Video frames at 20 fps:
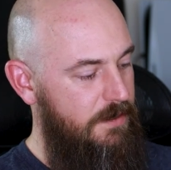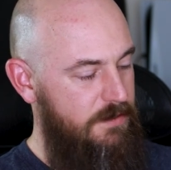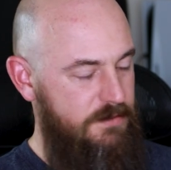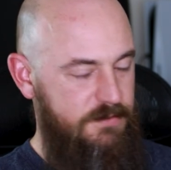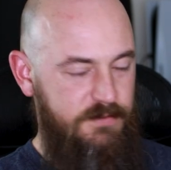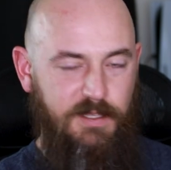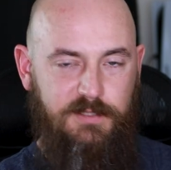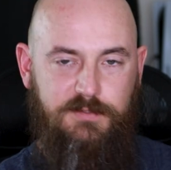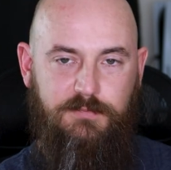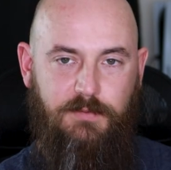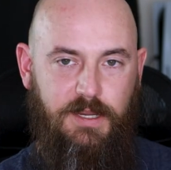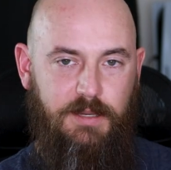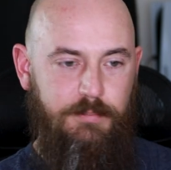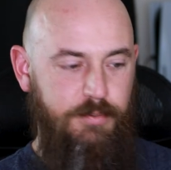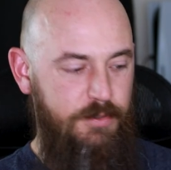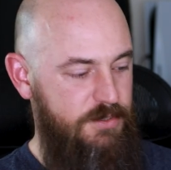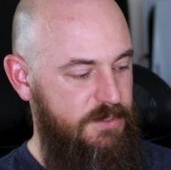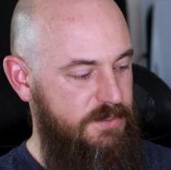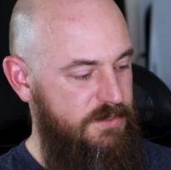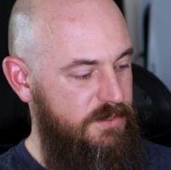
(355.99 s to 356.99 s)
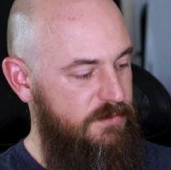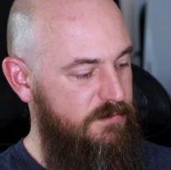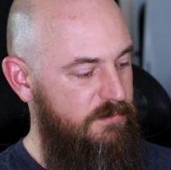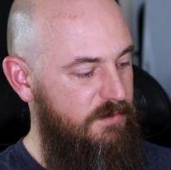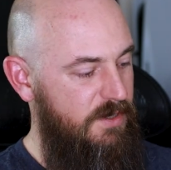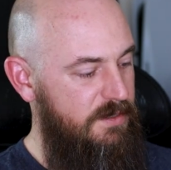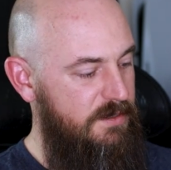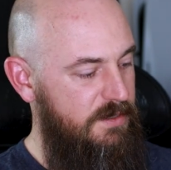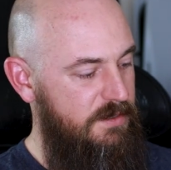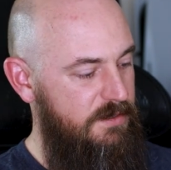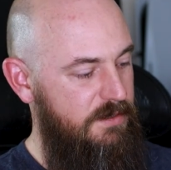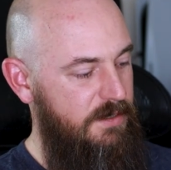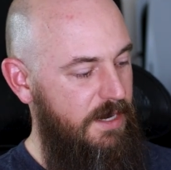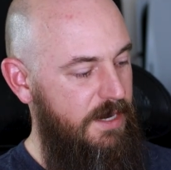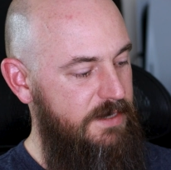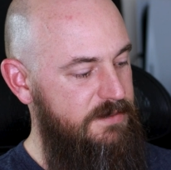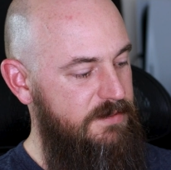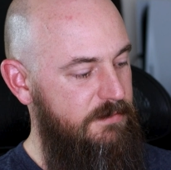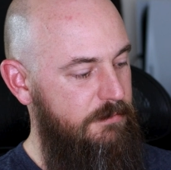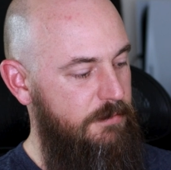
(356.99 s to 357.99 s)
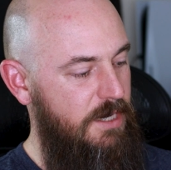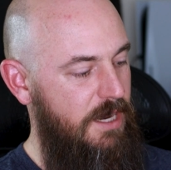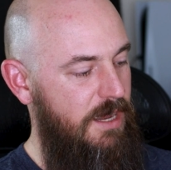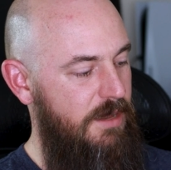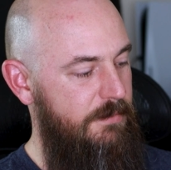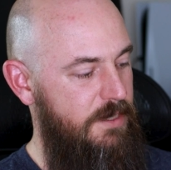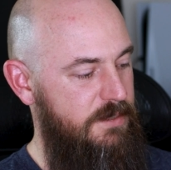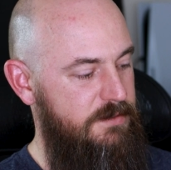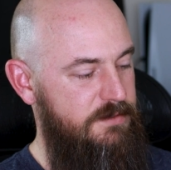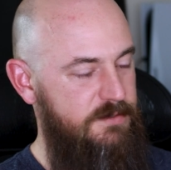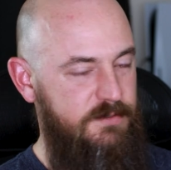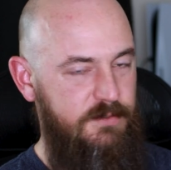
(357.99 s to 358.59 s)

So that's why I purchased this one, and it has some comments.